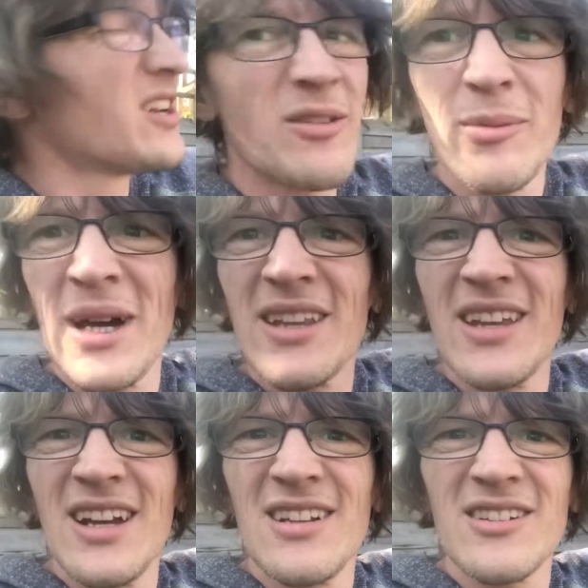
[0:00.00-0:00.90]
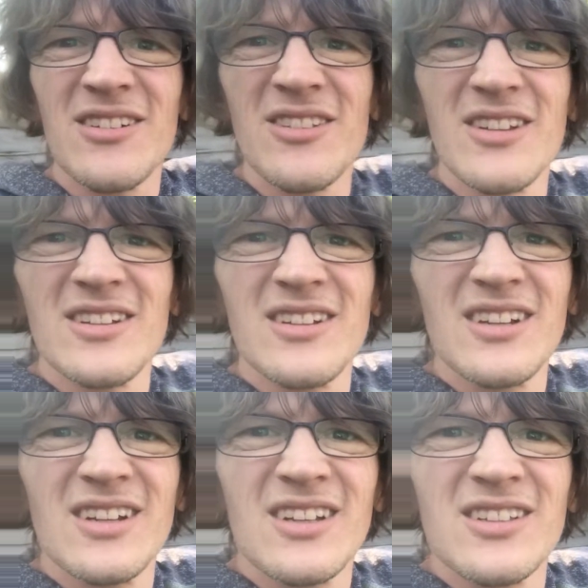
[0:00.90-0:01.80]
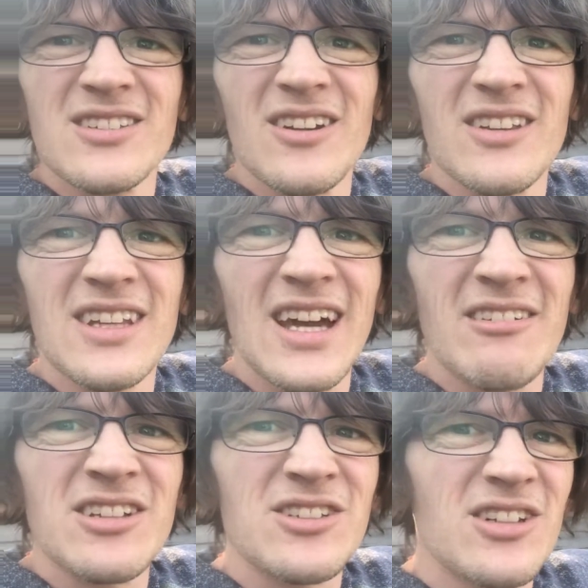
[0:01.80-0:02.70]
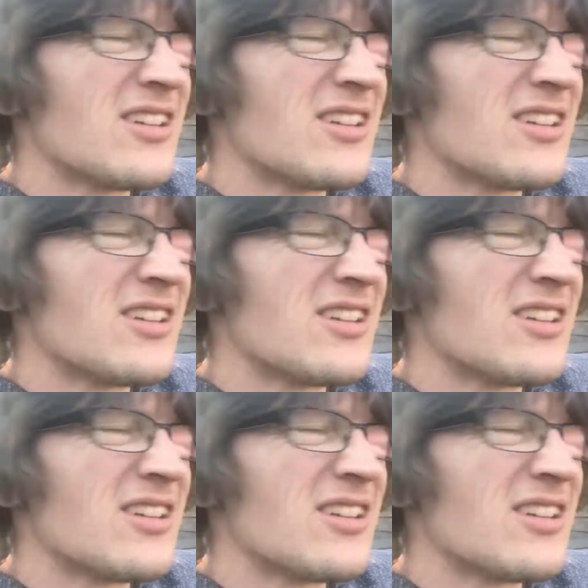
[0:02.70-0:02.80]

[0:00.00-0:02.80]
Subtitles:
up the back there, look, on the side of the garage.